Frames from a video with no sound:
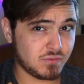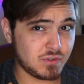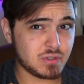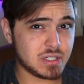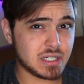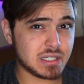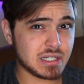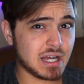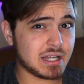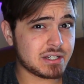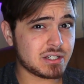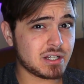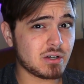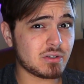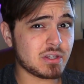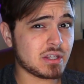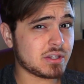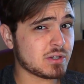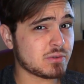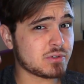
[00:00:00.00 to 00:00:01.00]
you did not
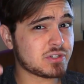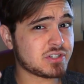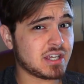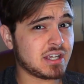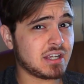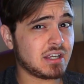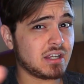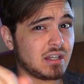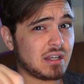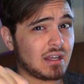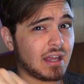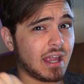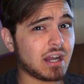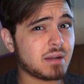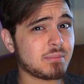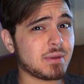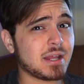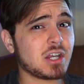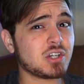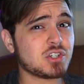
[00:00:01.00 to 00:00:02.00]
know that there was a
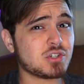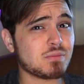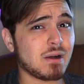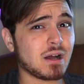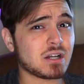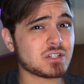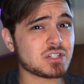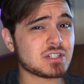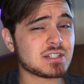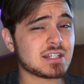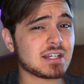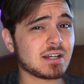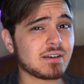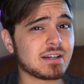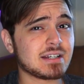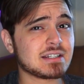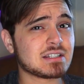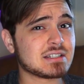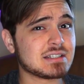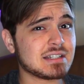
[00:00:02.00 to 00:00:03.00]
animated Jumanji
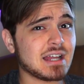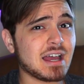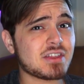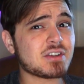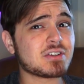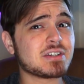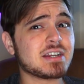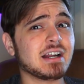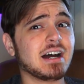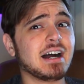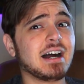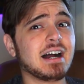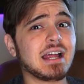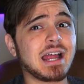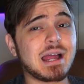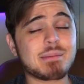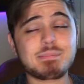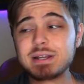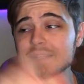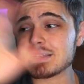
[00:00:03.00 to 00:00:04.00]
series, neither did
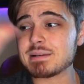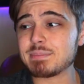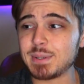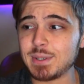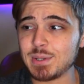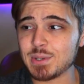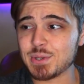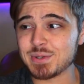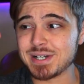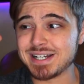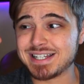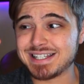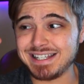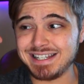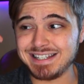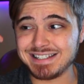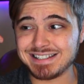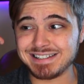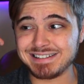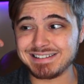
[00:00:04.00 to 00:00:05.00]
I. I picked up all 3
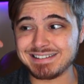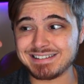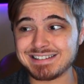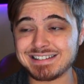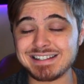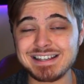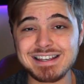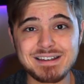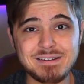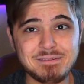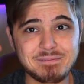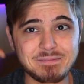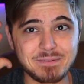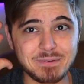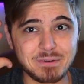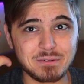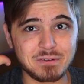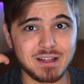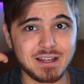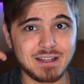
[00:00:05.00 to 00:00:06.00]
seasons
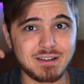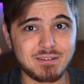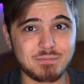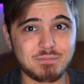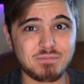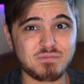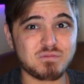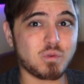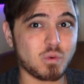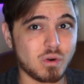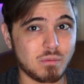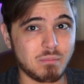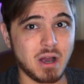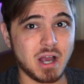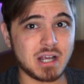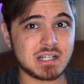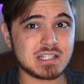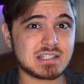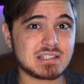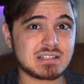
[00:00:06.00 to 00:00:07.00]
for like
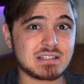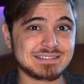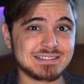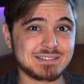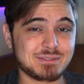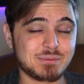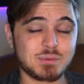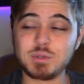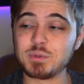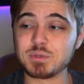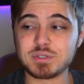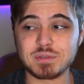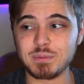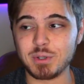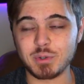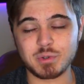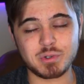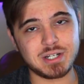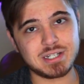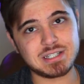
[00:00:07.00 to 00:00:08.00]
$4. It was a
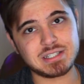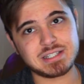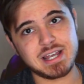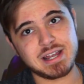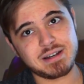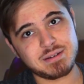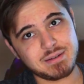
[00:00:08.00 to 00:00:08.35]
Mill Creek set.